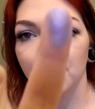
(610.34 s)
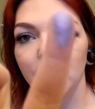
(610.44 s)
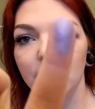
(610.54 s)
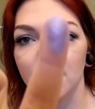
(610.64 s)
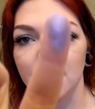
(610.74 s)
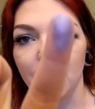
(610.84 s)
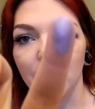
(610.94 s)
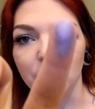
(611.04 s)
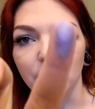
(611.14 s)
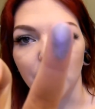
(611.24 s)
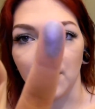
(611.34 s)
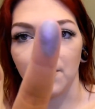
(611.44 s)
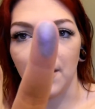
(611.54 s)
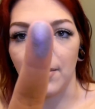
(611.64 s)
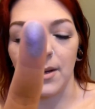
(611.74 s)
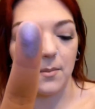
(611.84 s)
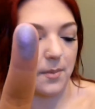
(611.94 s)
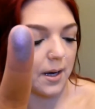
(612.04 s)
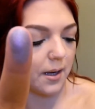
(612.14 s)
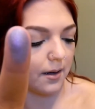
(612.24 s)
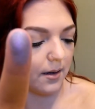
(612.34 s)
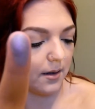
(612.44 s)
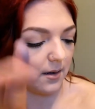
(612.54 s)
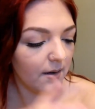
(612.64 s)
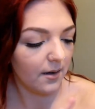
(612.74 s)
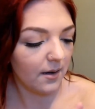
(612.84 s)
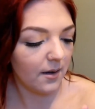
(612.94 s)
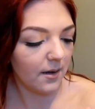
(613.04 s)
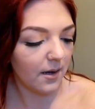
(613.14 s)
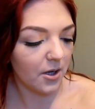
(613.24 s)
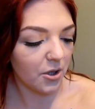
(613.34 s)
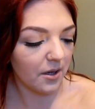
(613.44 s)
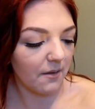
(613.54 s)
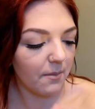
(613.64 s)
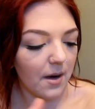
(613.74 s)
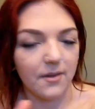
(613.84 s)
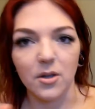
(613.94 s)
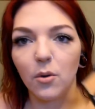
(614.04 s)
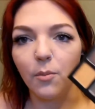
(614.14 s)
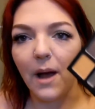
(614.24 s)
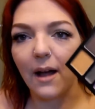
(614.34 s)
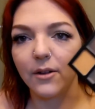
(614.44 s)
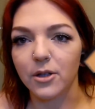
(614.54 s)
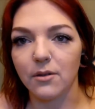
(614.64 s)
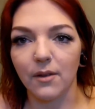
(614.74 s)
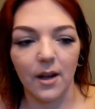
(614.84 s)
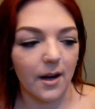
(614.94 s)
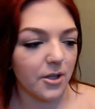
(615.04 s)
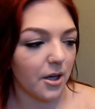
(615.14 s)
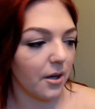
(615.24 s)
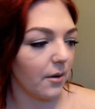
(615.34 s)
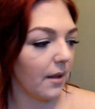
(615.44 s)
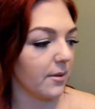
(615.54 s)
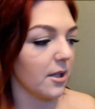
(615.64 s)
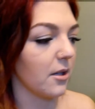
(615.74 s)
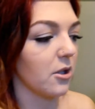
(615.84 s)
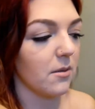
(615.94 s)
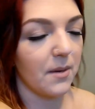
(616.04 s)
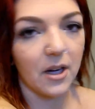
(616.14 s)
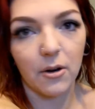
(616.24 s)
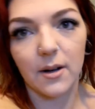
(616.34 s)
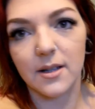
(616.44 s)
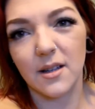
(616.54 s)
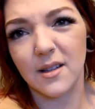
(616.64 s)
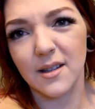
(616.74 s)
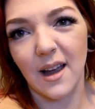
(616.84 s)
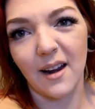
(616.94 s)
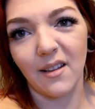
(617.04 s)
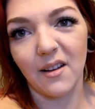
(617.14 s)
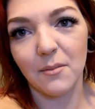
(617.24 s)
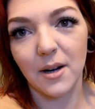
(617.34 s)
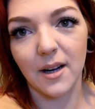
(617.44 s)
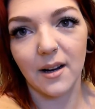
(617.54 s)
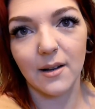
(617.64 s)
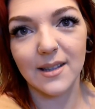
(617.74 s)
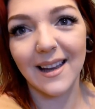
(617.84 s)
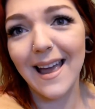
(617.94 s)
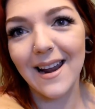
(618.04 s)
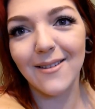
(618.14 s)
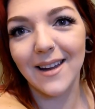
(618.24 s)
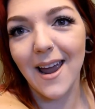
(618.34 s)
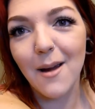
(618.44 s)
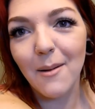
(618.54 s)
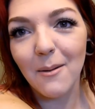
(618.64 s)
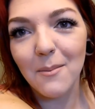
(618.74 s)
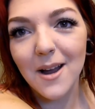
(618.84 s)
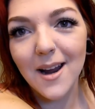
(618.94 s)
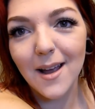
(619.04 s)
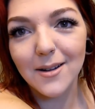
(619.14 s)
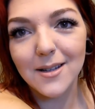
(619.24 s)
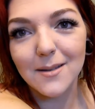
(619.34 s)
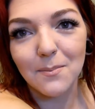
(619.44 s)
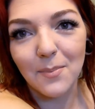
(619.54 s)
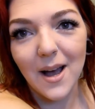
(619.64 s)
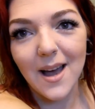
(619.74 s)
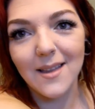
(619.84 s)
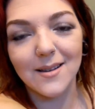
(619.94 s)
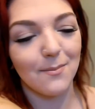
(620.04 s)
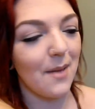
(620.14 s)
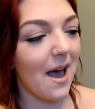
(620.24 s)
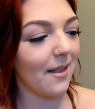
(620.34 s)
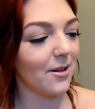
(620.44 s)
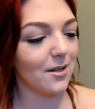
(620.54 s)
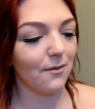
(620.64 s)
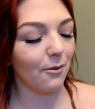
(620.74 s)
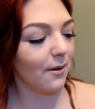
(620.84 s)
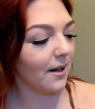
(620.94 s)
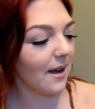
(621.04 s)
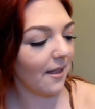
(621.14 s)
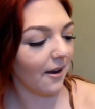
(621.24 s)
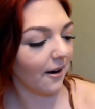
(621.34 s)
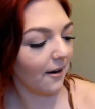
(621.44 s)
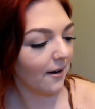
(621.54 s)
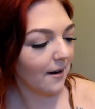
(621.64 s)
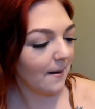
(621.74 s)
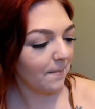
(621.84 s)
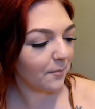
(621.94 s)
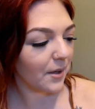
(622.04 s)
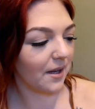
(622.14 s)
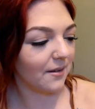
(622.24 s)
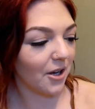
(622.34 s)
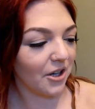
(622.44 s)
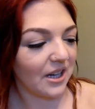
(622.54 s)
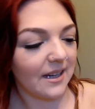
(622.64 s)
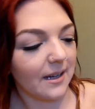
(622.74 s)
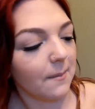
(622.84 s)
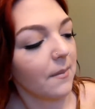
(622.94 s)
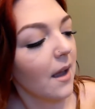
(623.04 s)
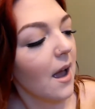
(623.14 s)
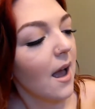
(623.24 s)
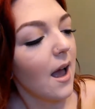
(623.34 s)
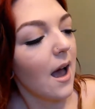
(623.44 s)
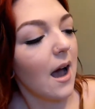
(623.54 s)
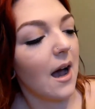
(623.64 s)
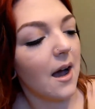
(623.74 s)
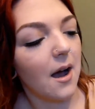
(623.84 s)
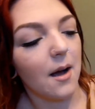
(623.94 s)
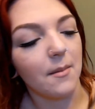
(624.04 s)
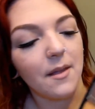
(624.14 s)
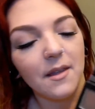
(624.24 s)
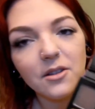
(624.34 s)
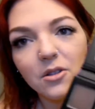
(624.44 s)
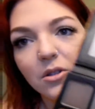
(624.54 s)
it does have actually really good pigment, but I shouldn't have bought this whole palette just for that eyeshadow. I was like just being crazy because I had a lot of money and I was like, I don't care about money, I'll just buy this palette just for one color. But not a good idea. And this